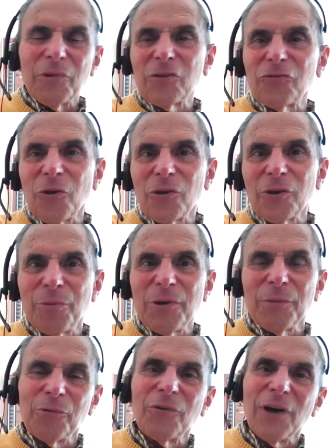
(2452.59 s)
because all the
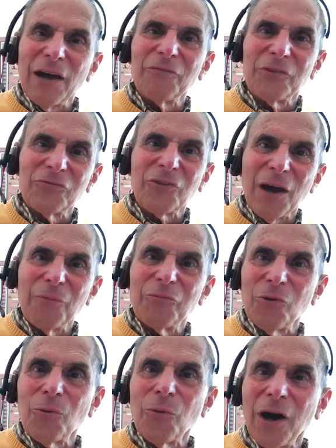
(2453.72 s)
people who have the job
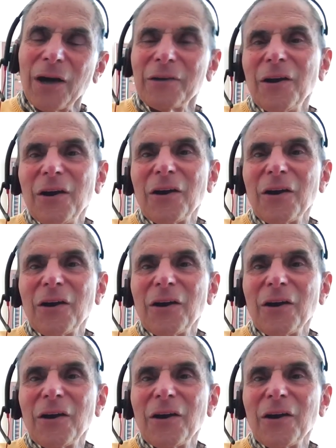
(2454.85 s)
you want